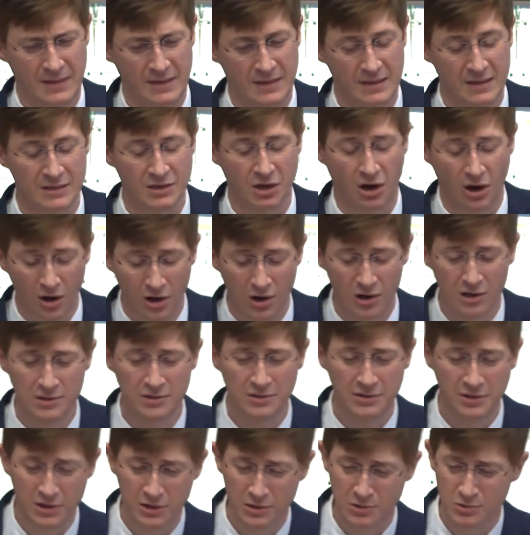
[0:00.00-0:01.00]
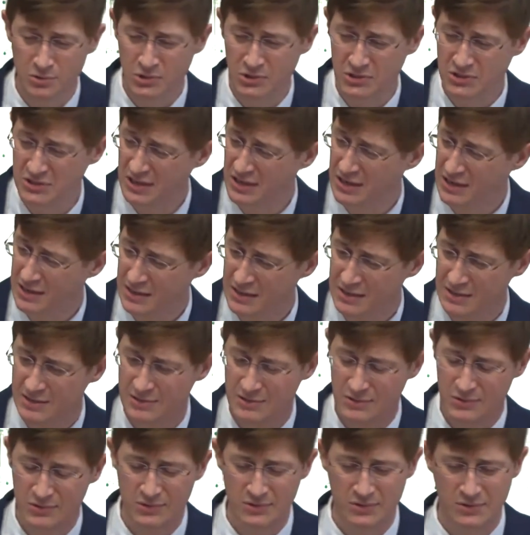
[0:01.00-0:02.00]
And on those
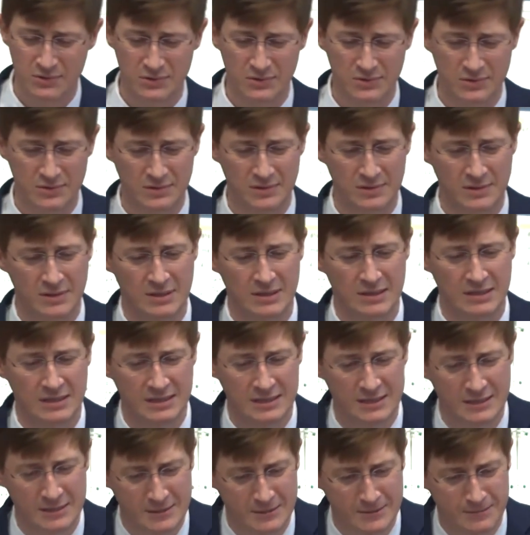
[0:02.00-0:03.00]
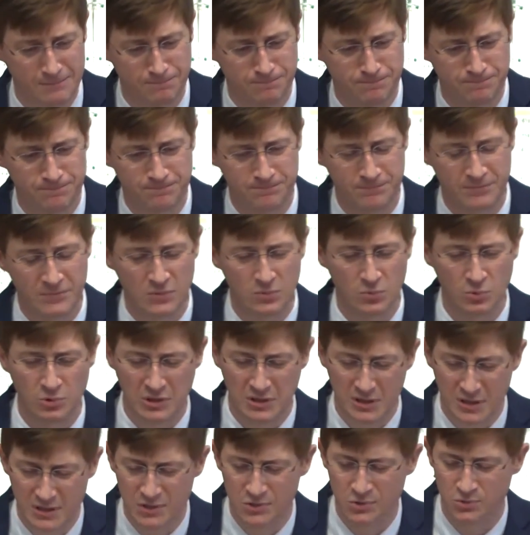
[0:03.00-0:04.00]
days when
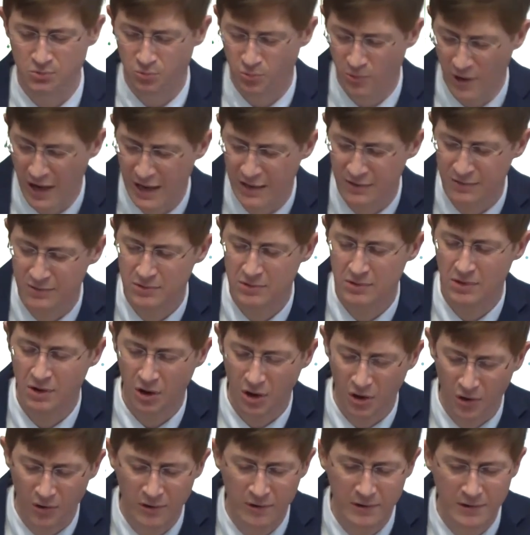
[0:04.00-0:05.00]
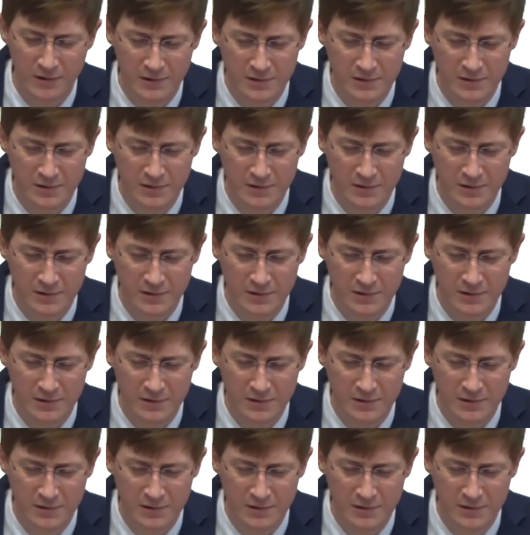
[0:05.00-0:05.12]
it is rather hard,